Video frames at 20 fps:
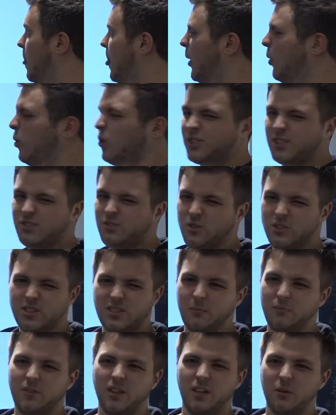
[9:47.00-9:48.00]
or just
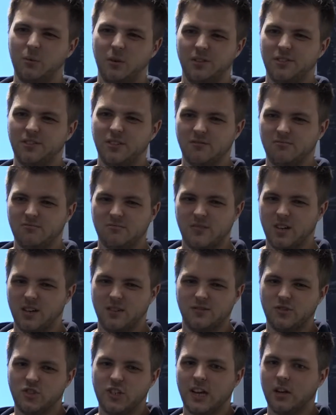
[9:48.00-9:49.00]
something you want to kind
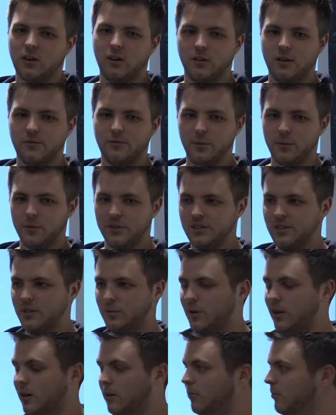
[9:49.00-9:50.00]
of check on every once in a
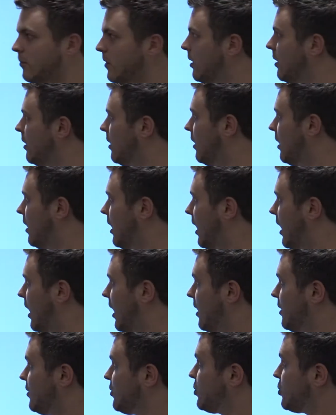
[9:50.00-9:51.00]
while.
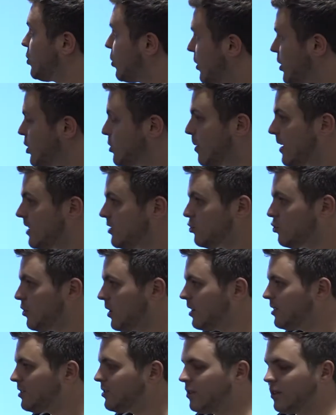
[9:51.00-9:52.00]
Storage-based
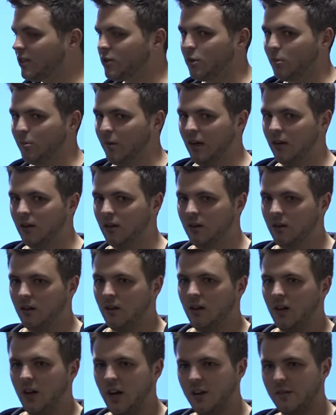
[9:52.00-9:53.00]
triggers, so this would be
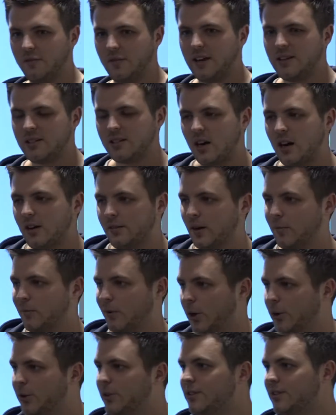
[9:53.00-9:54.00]
an event. I've
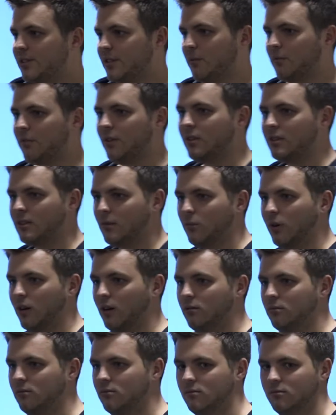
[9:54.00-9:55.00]
uploaded something somewhere,
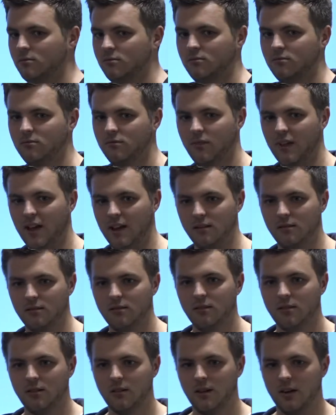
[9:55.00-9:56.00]
then
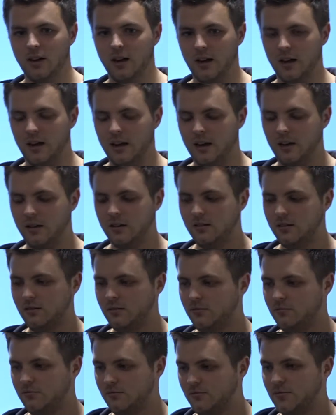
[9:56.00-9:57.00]

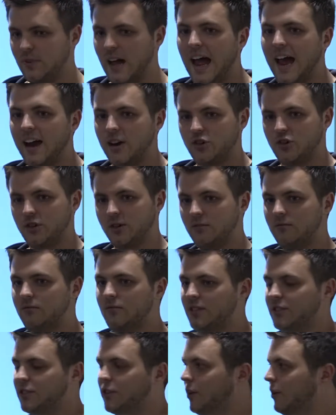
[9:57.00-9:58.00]
action
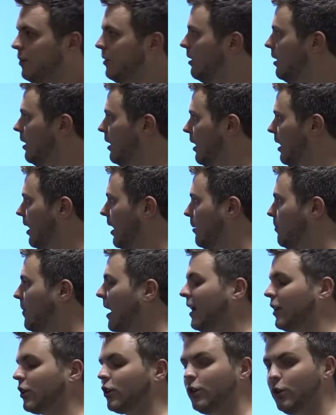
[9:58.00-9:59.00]
this code.
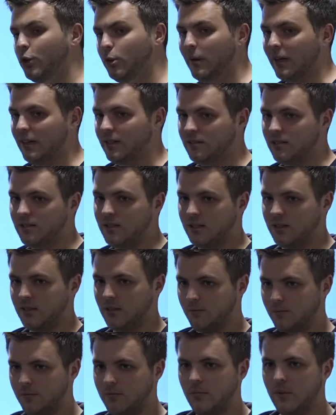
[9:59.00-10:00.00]
And a queue-based
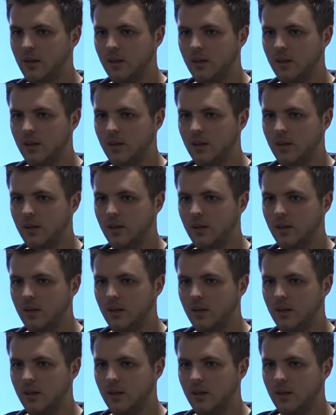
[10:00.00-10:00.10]
system,